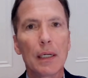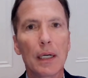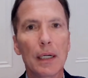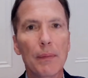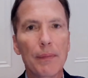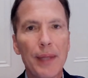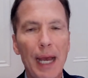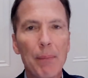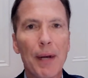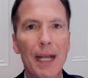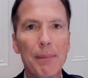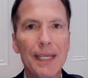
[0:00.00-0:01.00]

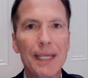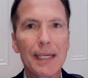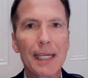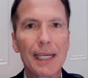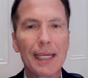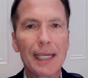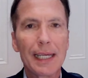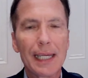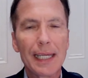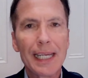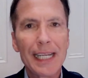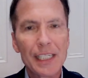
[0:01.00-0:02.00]
that might be
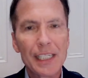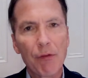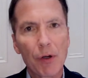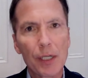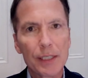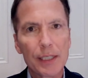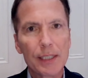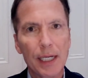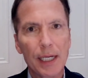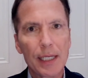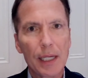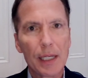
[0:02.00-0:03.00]
easy for us to
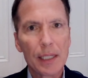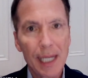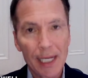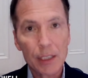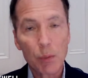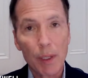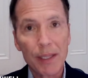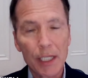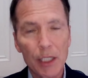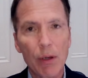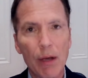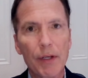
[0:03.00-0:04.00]
say, yes, we
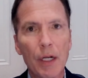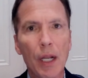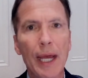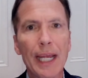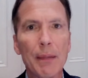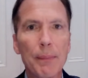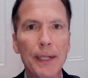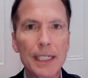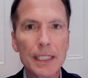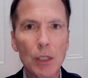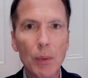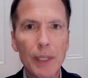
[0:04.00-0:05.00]
think you have a claim. But
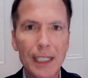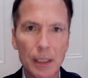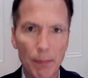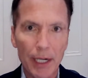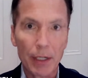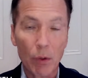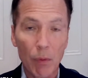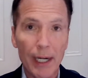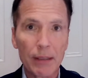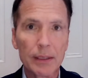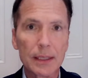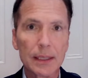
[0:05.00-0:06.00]
until we get the medical
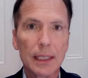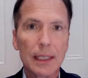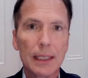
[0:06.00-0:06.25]
records